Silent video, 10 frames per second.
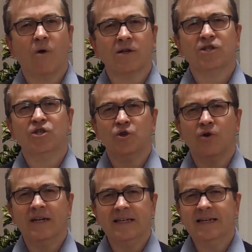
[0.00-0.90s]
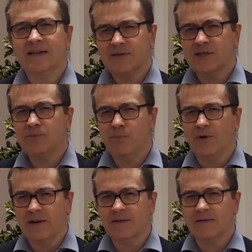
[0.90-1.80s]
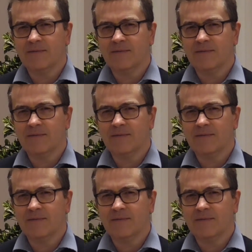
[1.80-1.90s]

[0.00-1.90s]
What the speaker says: wasn't joining in at this point.